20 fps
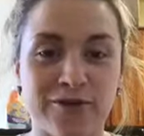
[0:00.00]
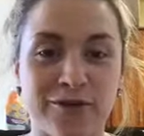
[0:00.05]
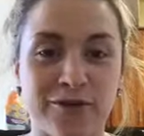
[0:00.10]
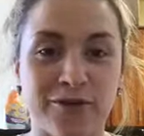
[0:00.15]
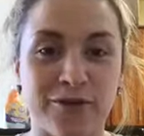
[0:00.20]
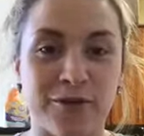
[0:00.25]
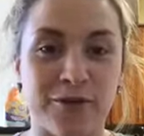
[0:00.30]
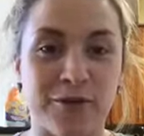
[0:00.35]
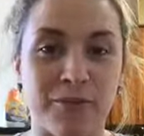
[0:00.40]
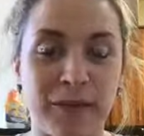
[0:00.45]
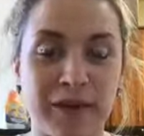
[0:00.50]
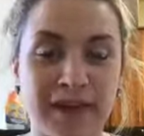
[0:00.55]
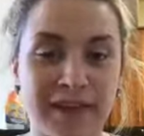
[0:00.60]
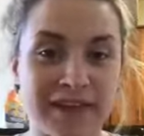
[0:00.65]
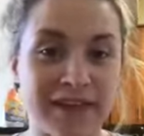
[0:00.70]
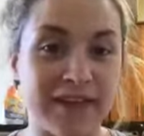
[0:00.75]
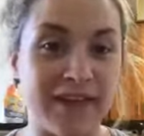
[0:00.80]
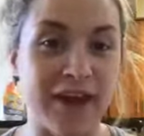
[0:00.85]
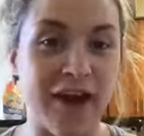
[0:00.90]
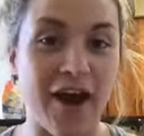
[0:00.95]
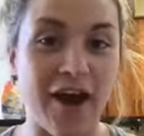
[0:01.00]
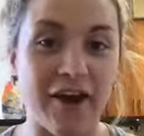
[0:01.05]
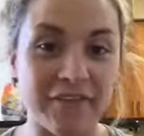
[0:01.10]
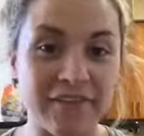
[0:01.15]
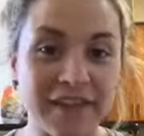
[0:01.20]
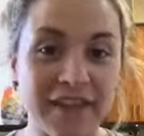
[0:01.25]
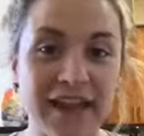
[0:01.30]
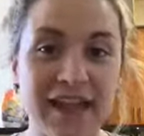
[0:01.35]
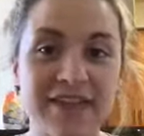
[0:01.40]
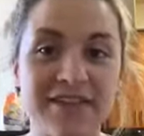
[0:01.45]
to basically
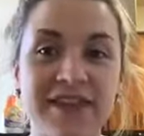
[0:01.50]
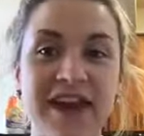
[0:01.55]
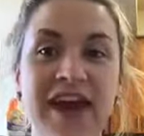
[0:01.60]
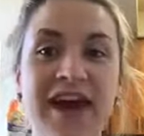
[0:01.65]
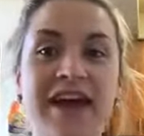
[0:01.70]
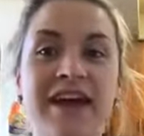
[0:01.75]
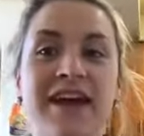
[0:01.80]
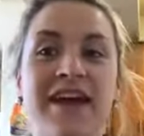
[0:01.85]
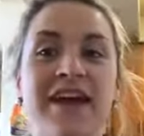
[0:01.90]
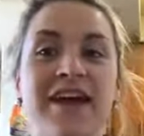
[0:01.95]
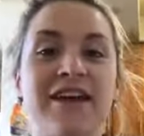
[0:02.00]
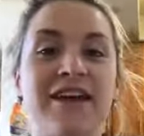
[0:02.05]
offset that